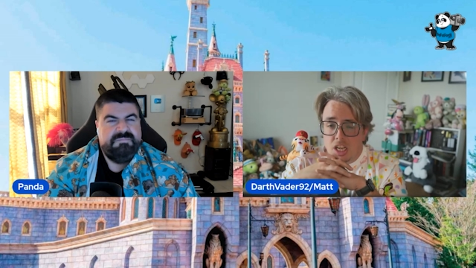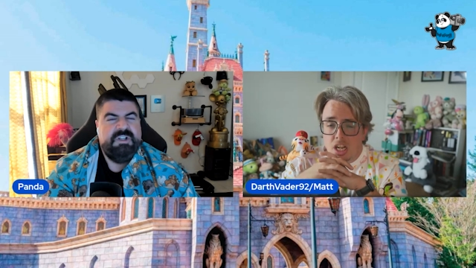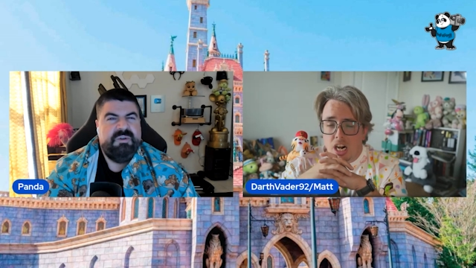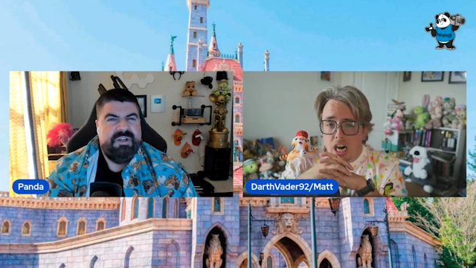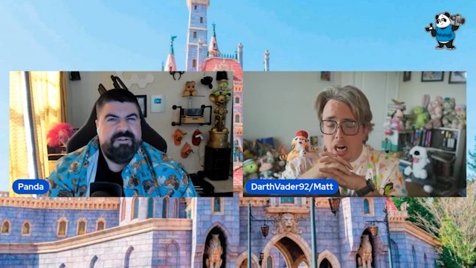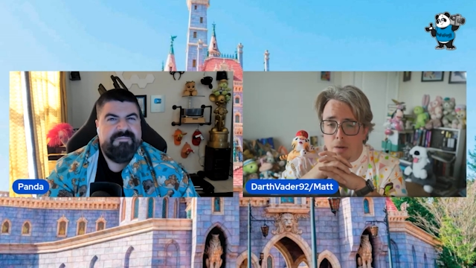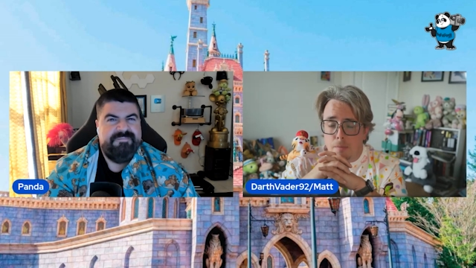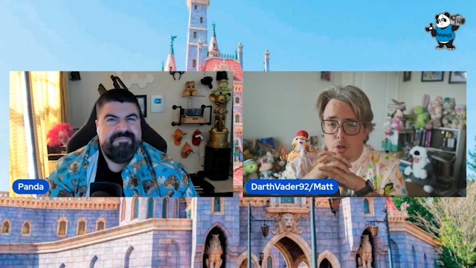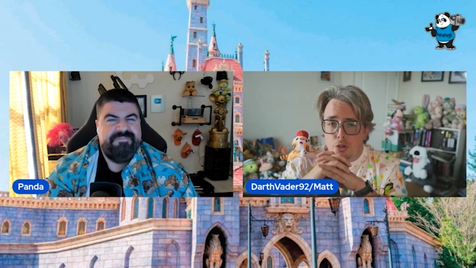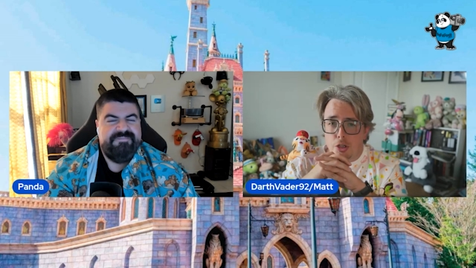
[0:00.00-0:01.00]
Speaker 1: To
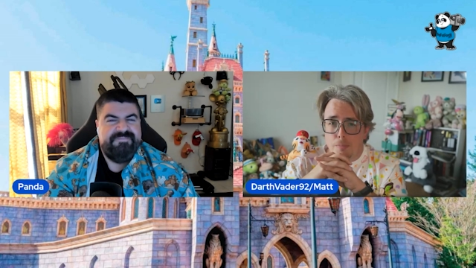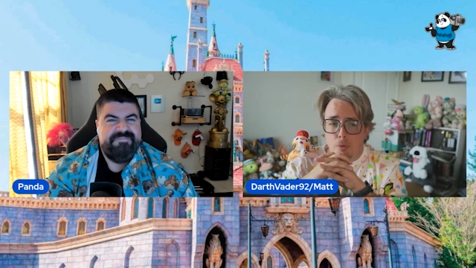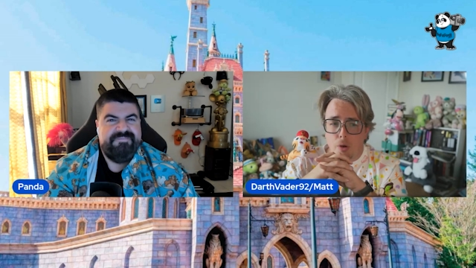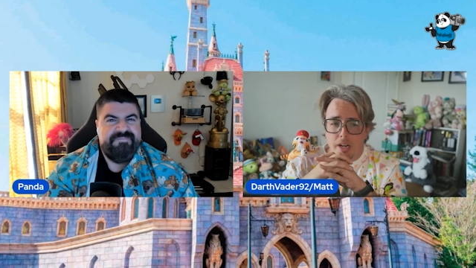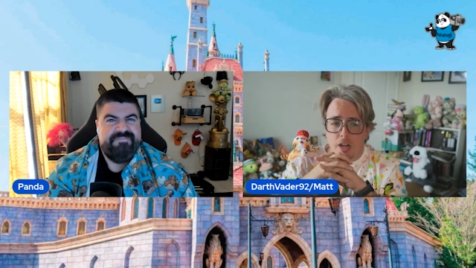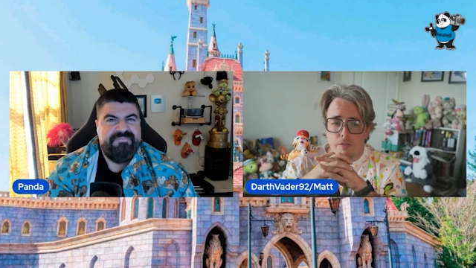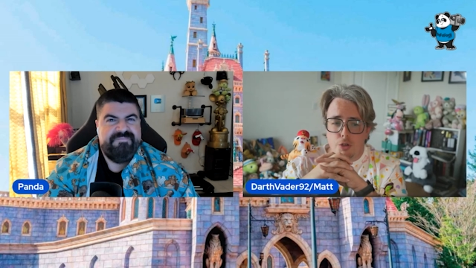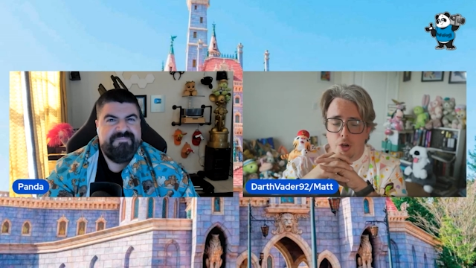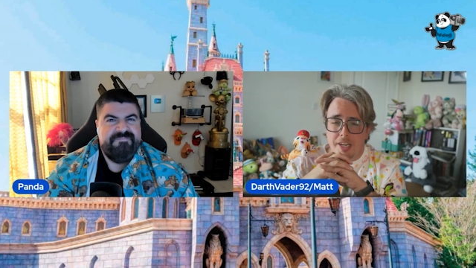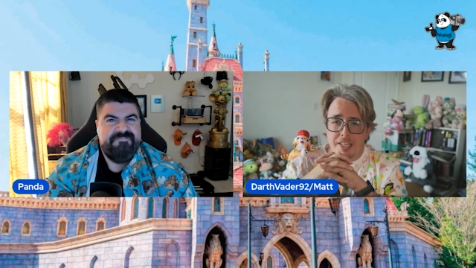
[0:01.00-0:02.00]
the point of
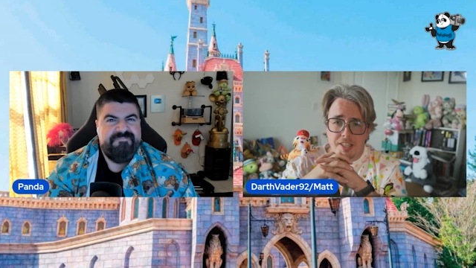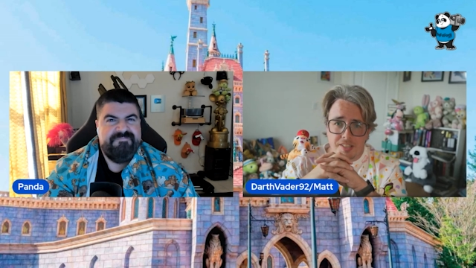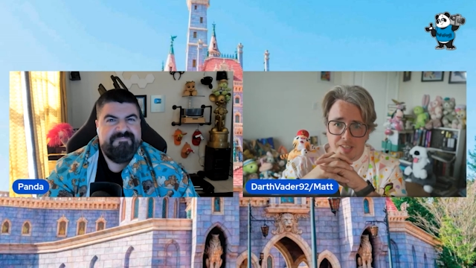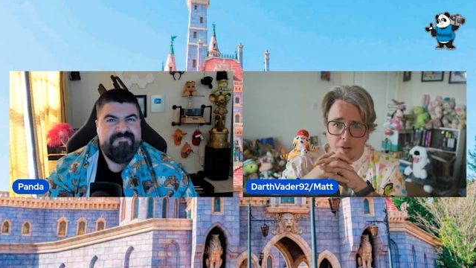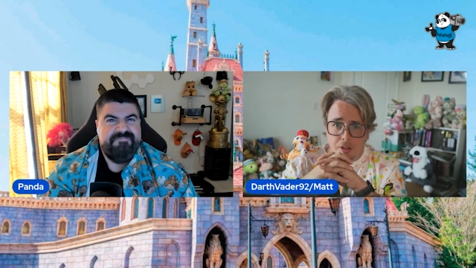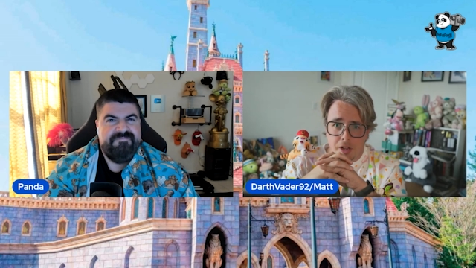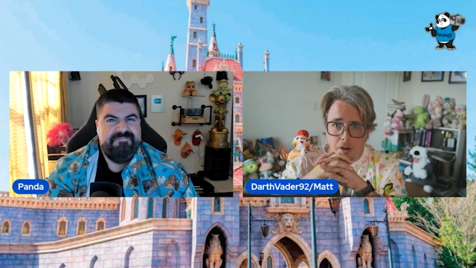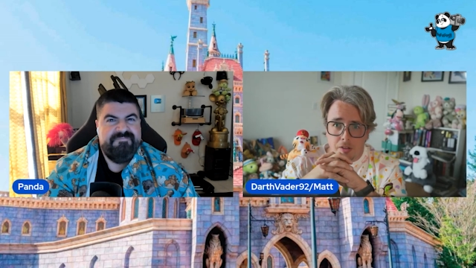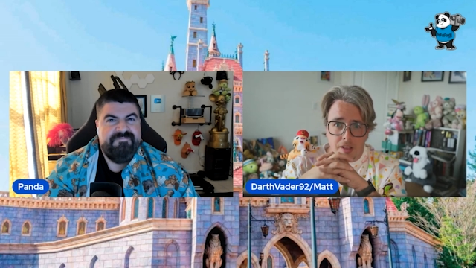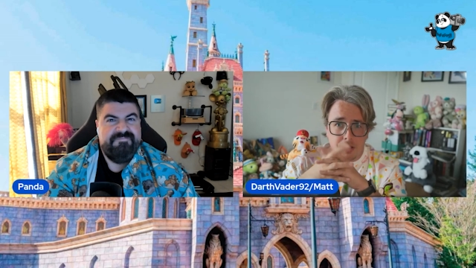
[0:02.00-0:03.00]
Journey to the Center of the Earth,
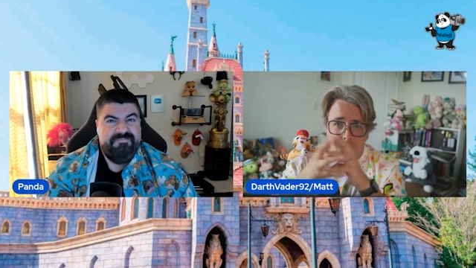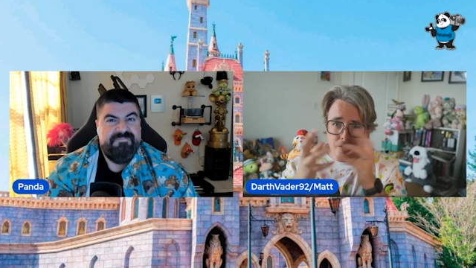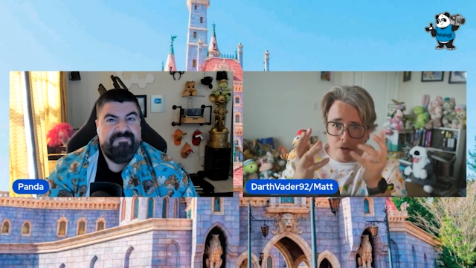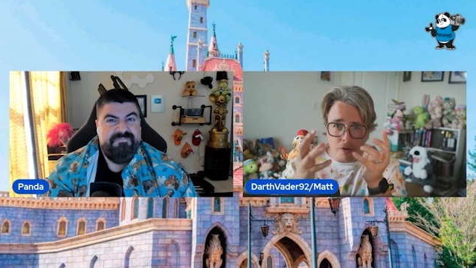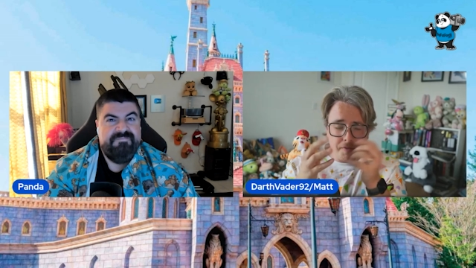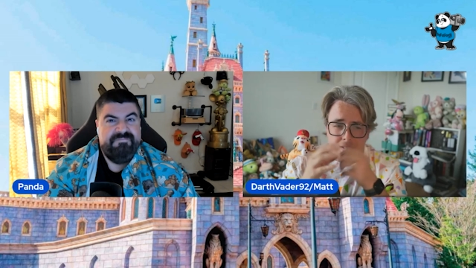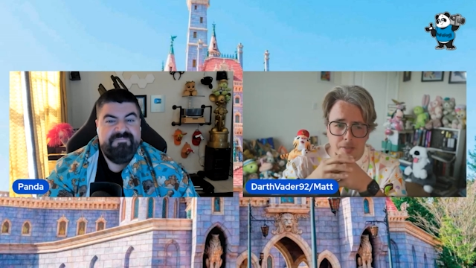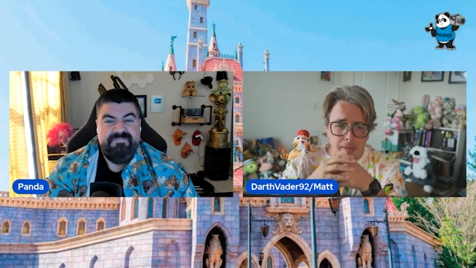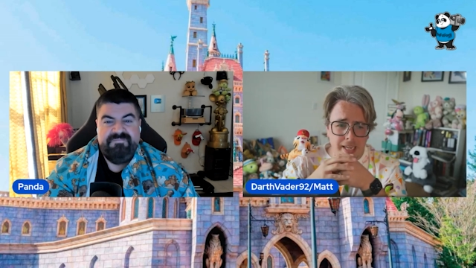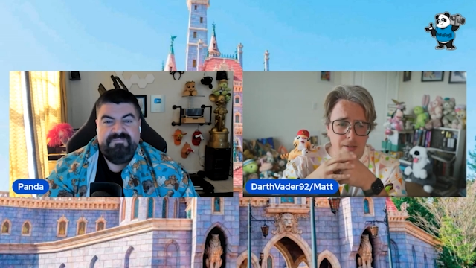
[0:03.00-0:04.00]
and this is no offense to
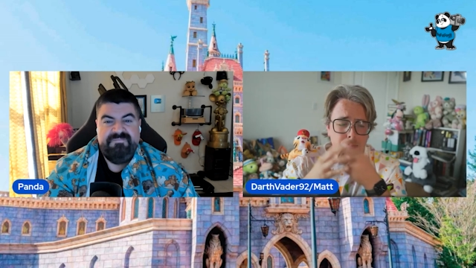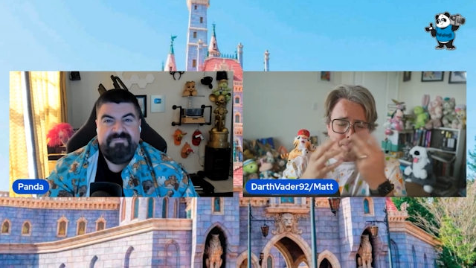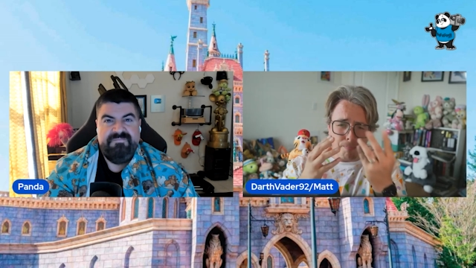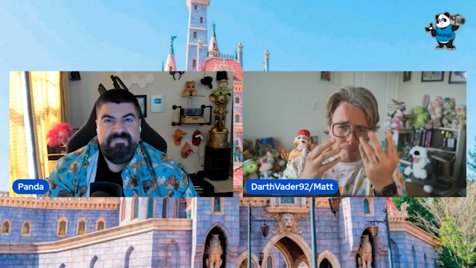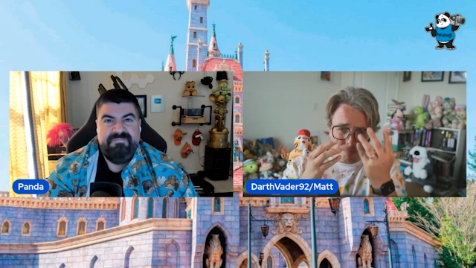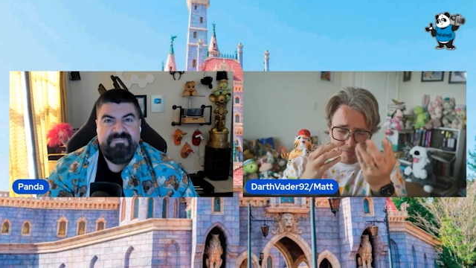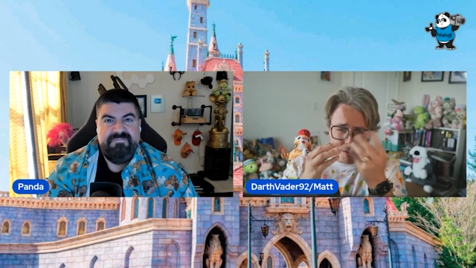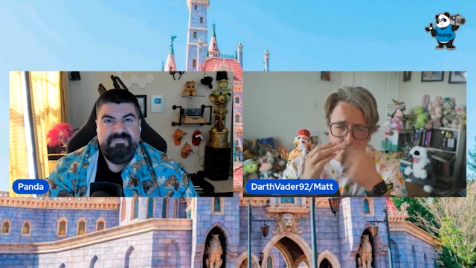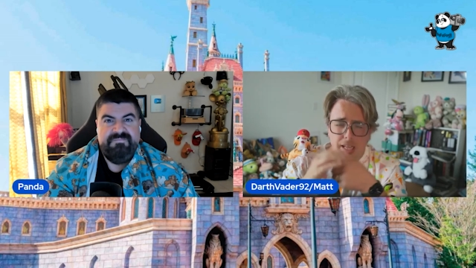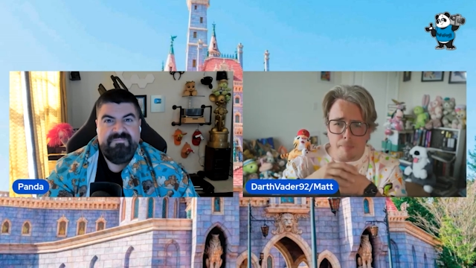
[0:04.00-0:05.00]
Panda, but
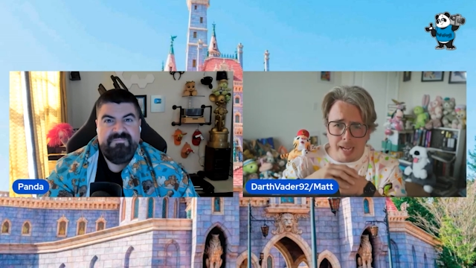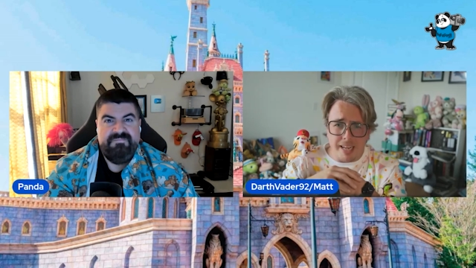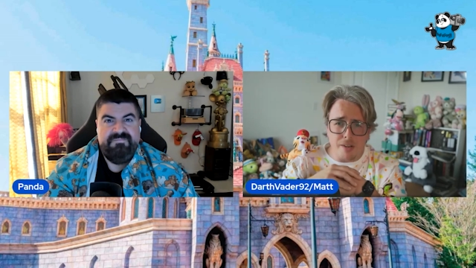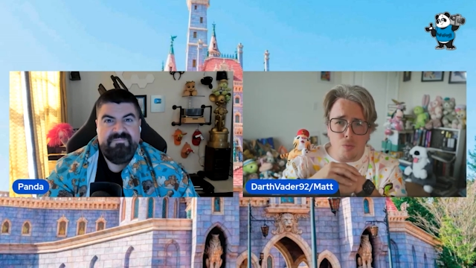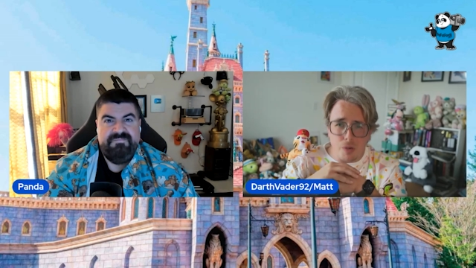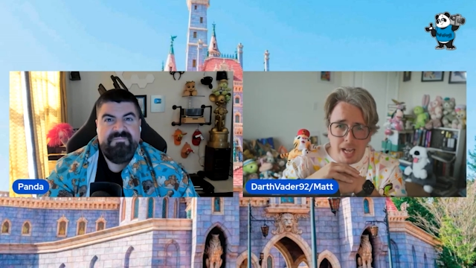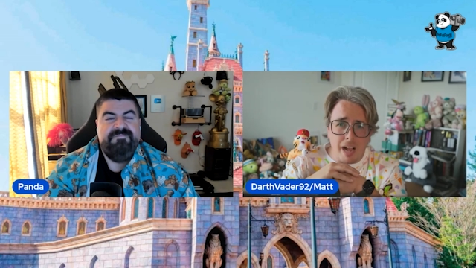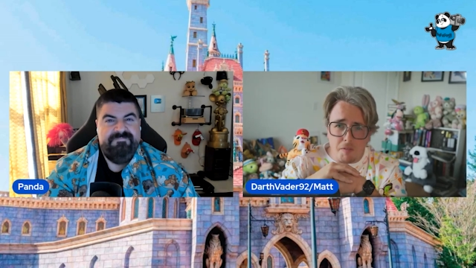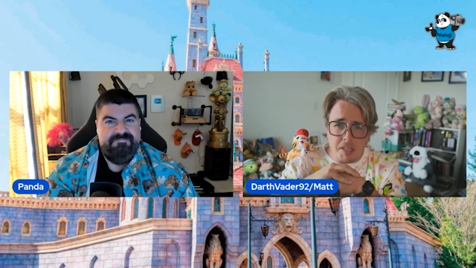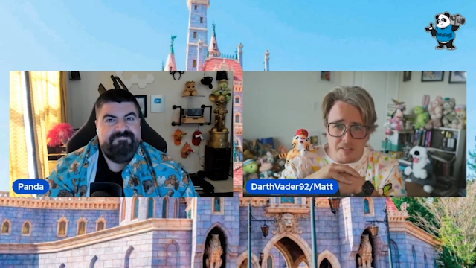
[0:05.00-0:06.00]
someone like Panda would have
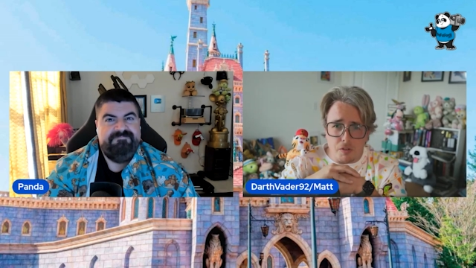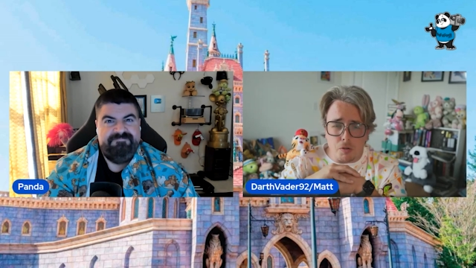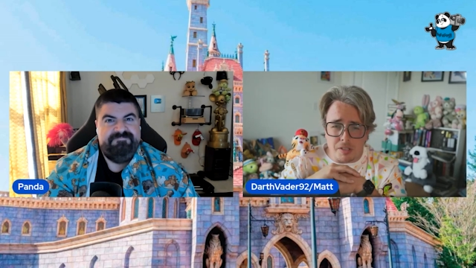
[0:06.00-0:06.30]
a difficult